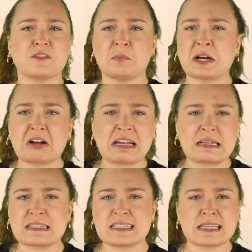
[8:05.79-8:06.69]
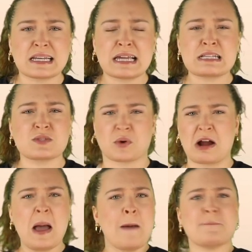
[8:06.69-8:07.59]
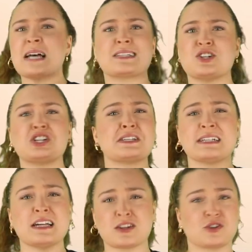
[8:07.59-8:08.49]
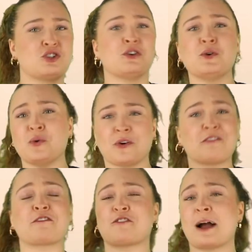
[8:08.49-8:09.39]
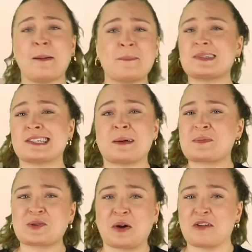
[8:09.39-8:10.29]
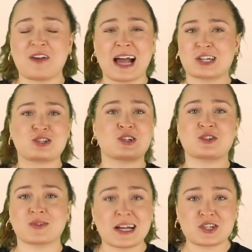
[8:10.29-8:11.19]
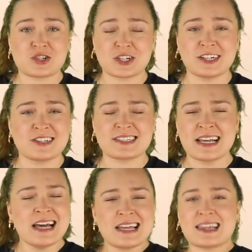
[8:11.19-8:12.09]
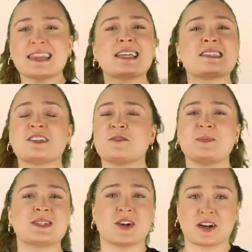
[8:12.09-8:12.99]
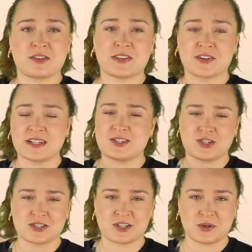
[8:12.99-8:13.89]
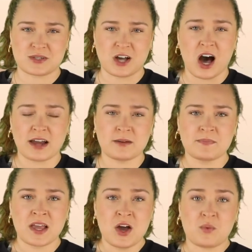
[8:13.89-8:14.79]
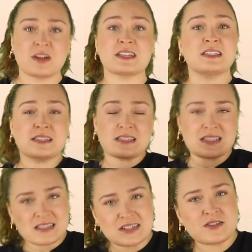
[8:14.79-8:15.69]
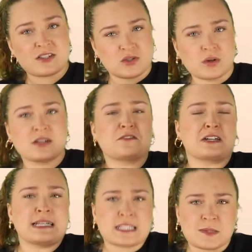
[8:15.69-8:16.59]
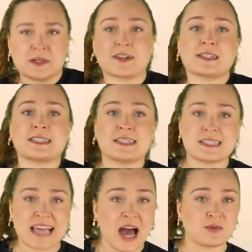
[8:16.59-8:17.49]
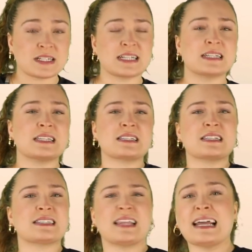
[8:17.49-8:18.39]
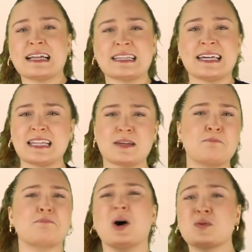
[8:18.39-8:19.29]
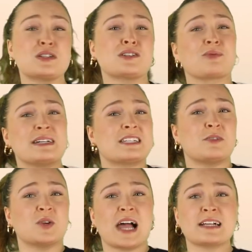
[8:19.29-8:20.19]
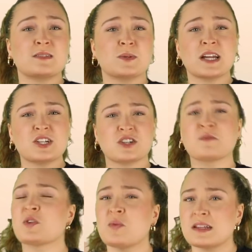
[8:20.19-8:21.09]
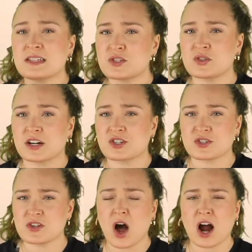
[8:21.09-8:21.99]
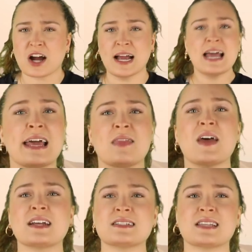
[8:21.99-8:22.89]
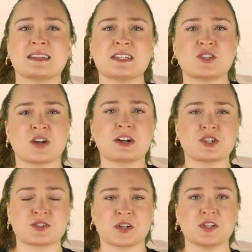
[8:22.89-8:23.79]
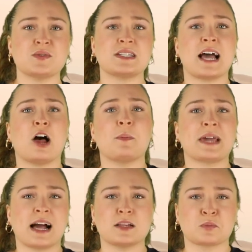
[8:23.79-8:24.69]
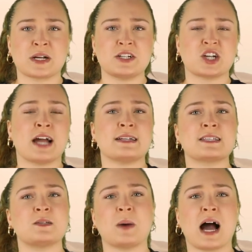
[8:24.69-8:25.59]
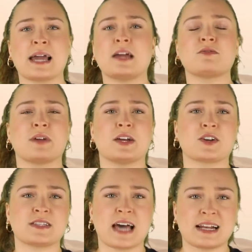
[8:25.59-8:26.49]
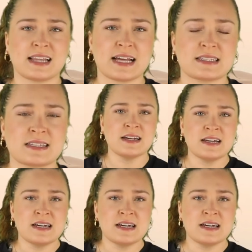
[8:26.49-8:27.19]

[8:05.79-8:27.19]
of American cities or messages either to or from some sort sort of extraterrestrials, the list of bizarre theories just goes on. While this is still sort of conspiracy sounding, this is likely the most reasonable explanation for what these structures are, and that is that these structures are used to help calibrate China's spy and radar satellites.